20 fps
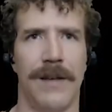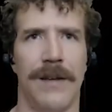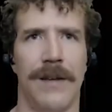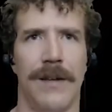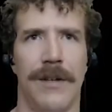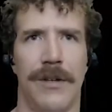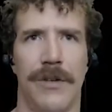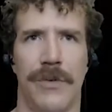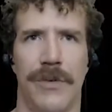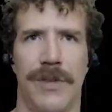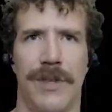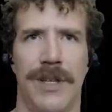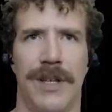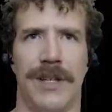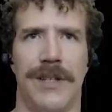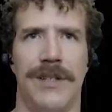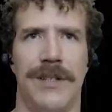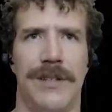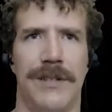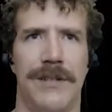
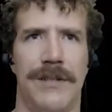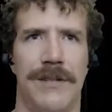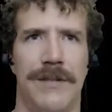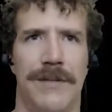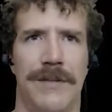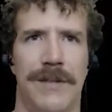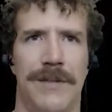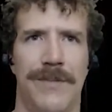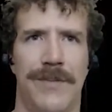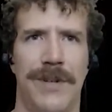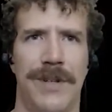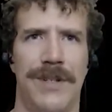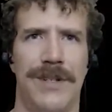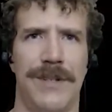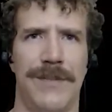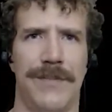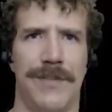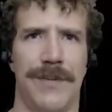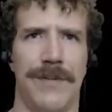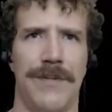Northeast. It's pretty
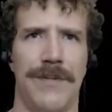simple.